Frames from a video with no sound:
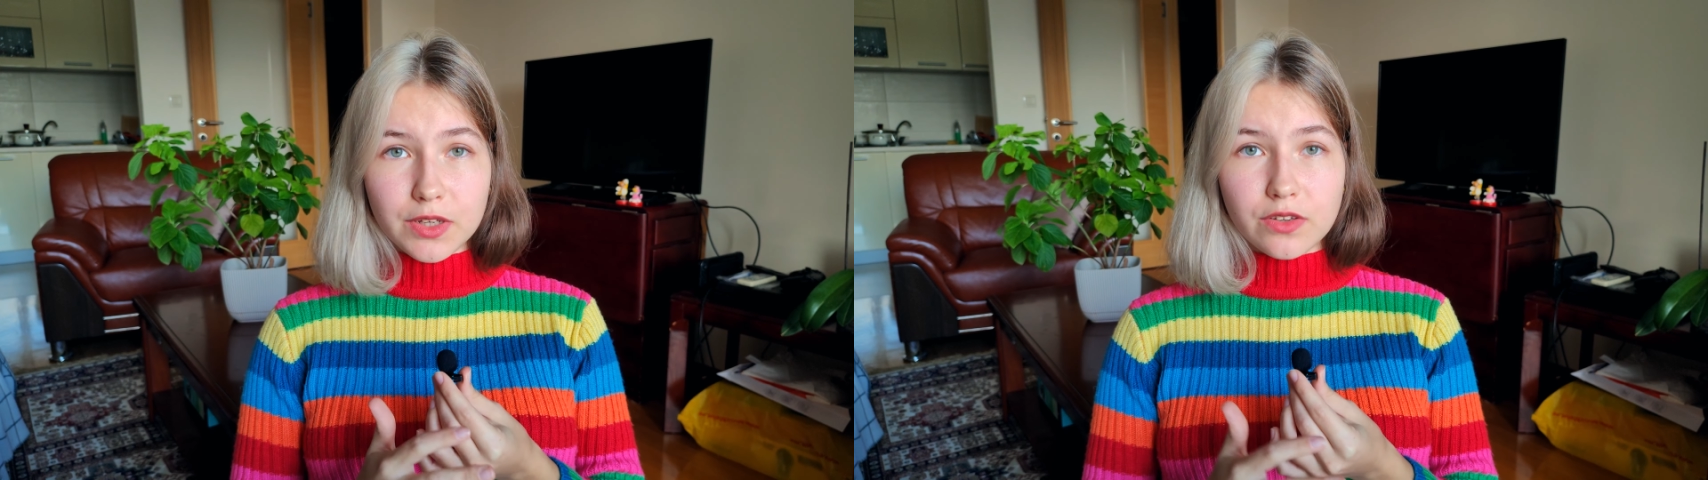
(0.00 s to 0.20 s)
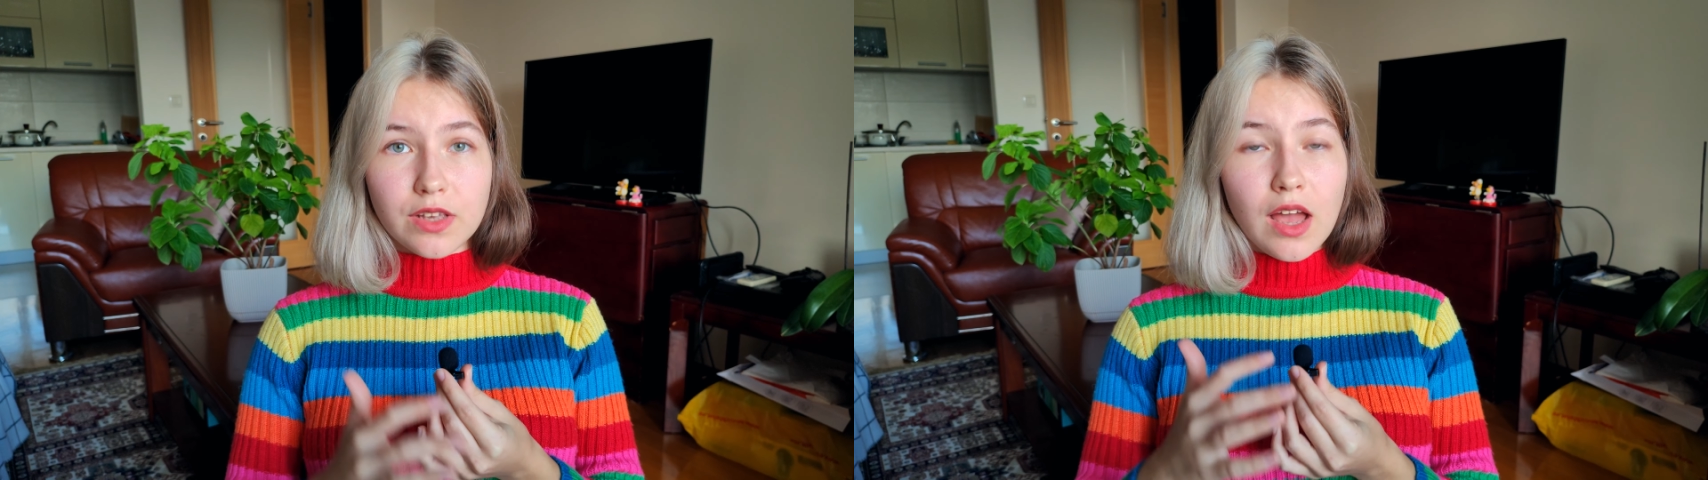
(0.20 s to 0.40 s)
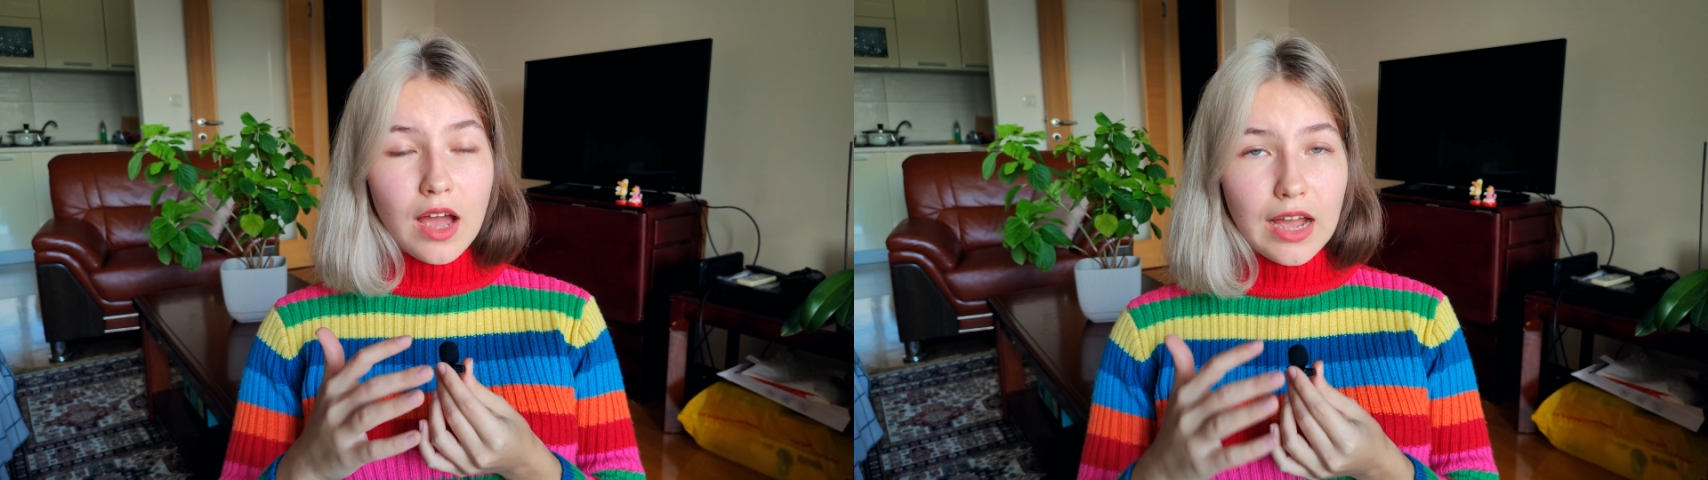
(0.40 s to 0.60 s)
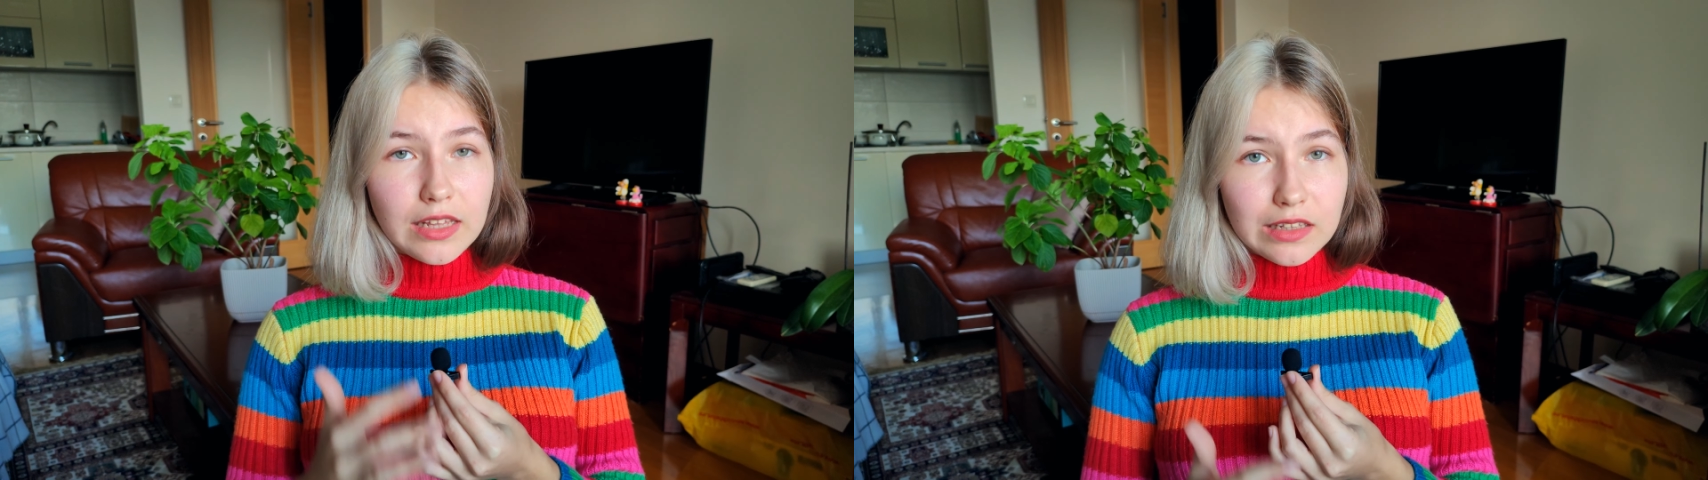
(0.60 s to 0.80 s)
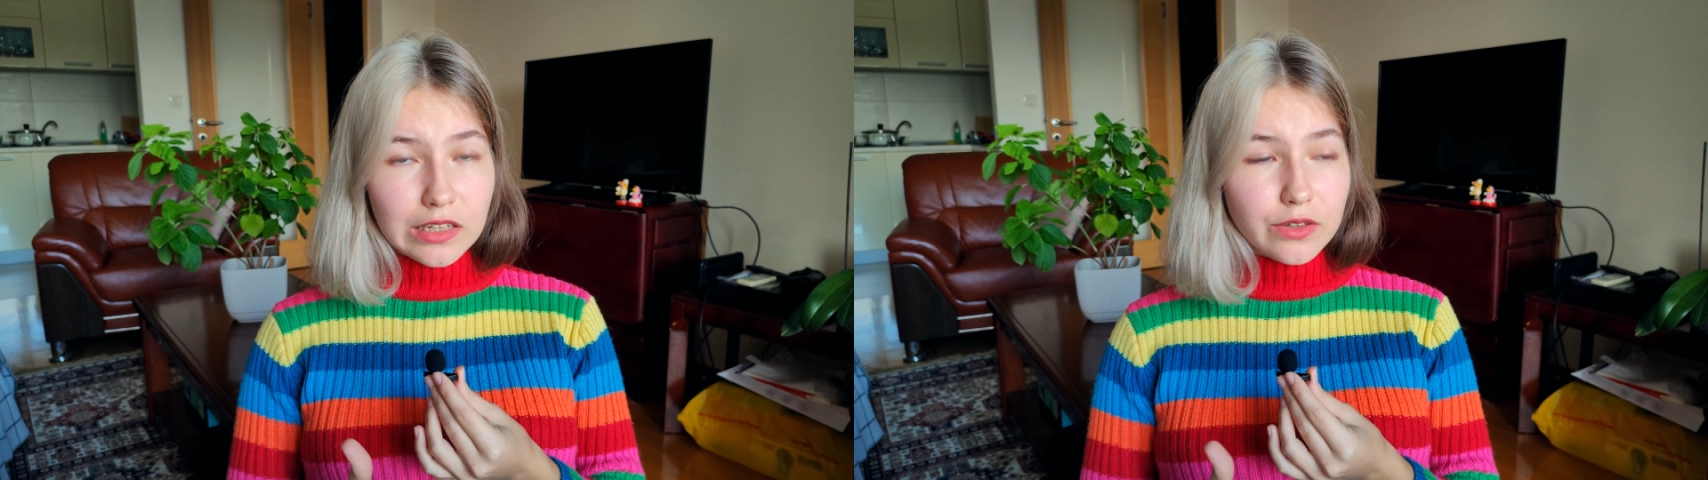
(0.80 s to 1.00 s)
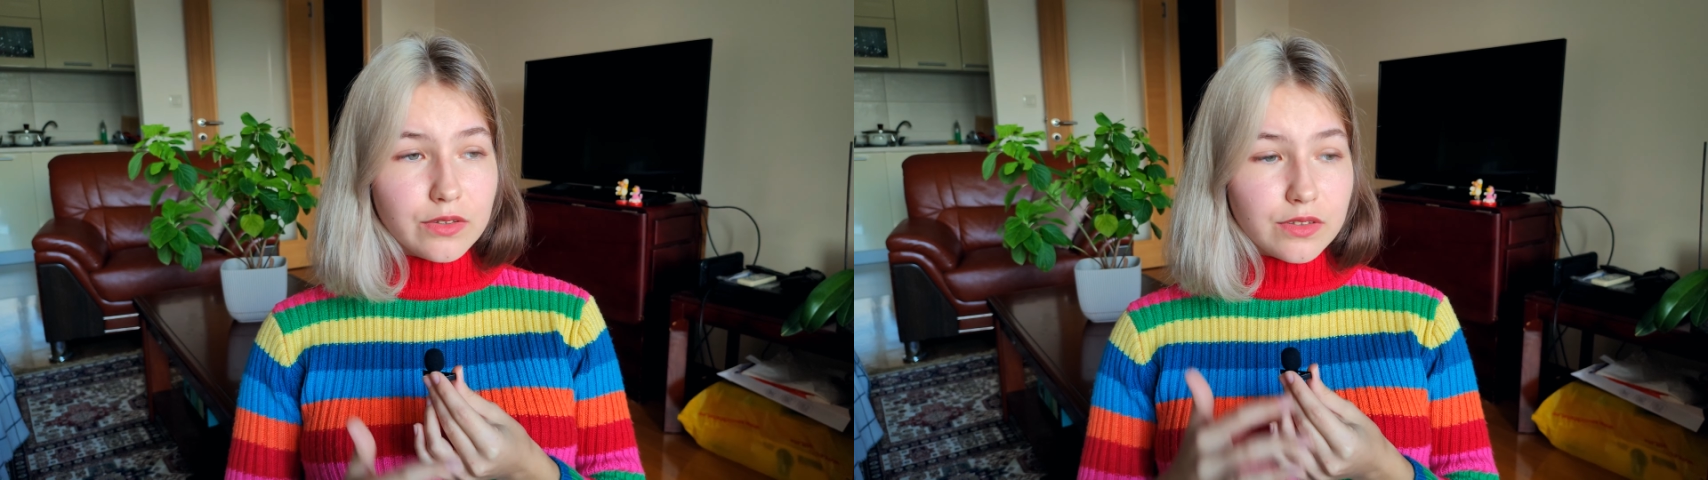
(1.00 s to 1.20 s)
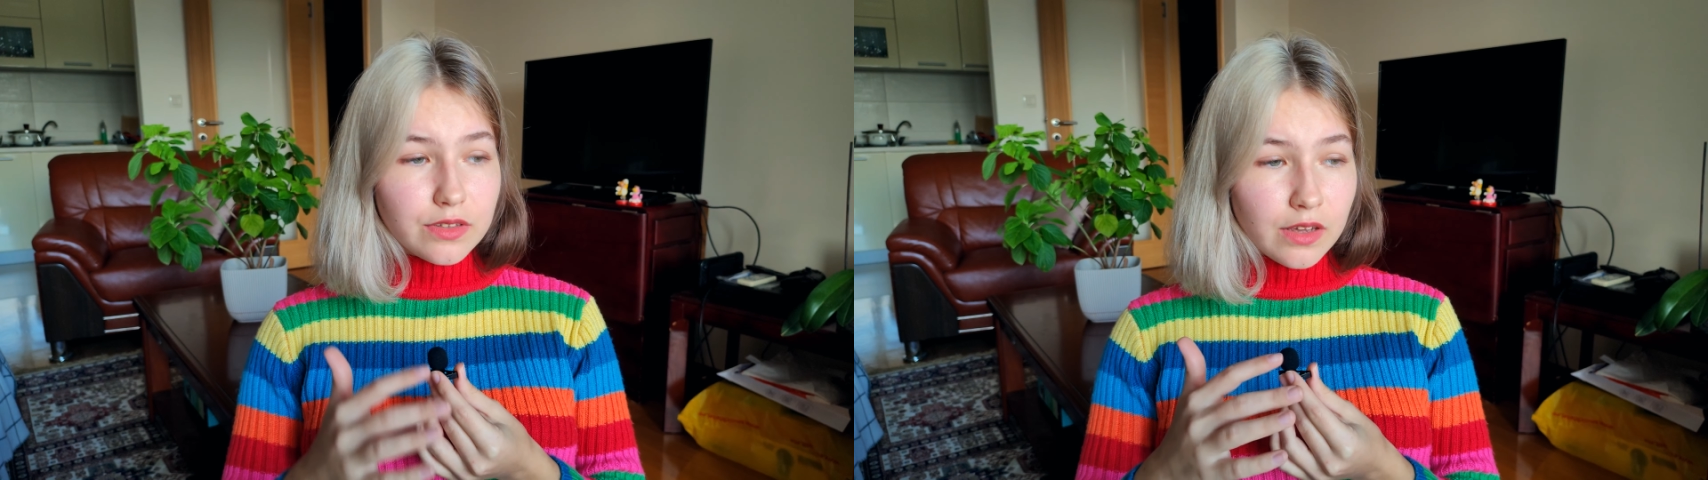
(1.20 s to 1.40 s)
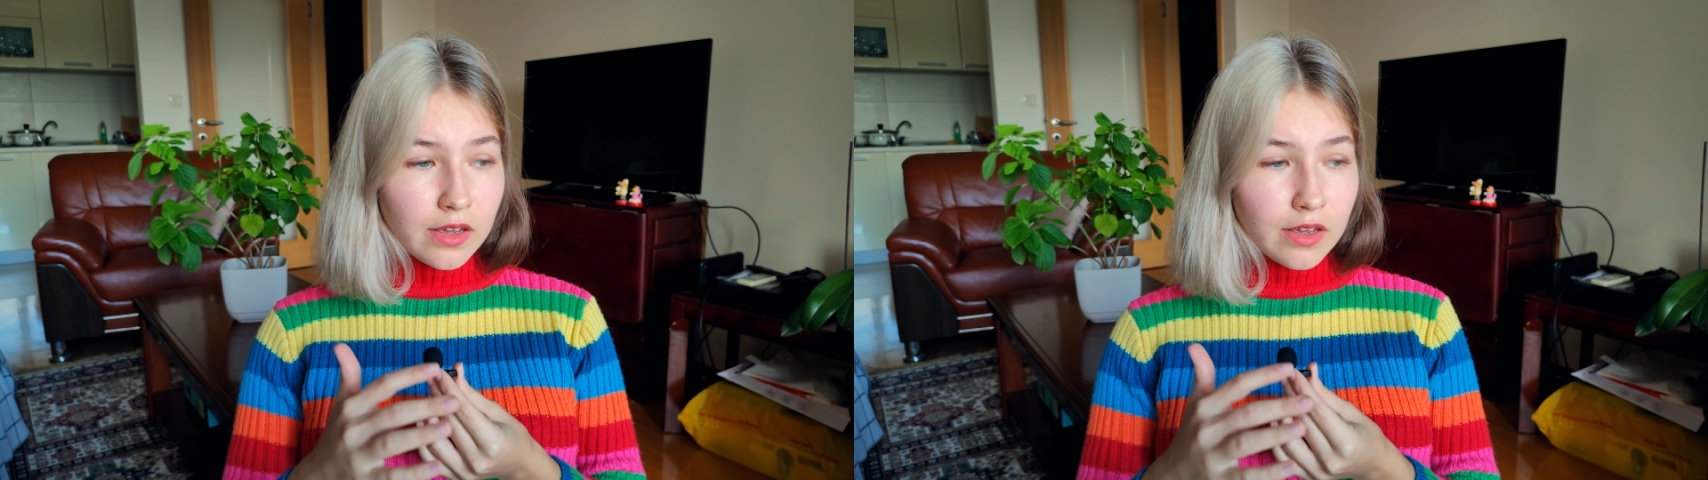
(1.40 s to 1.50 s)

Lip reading: because I lose